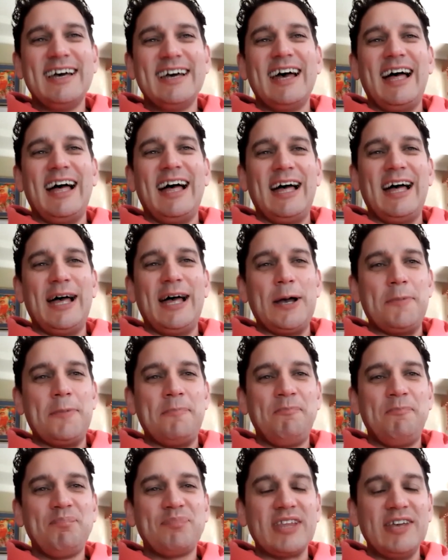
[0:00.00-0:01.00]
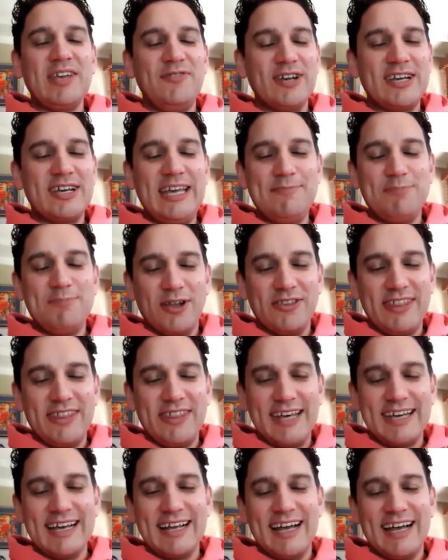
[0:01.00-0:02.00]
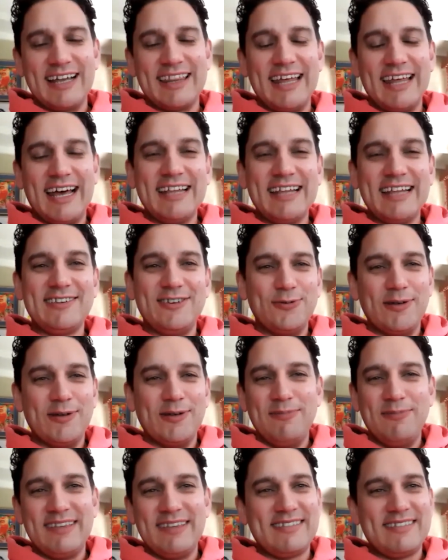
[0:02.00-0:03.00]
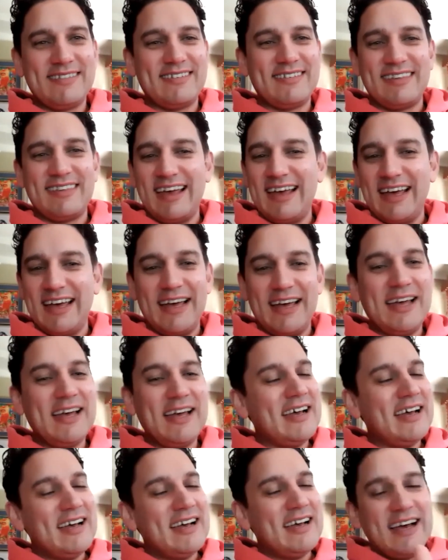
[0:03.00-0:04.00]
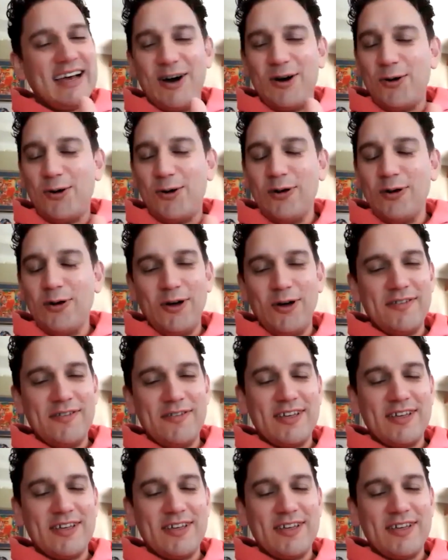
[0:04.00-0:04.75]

If you keep on thinking like that, you will miss all of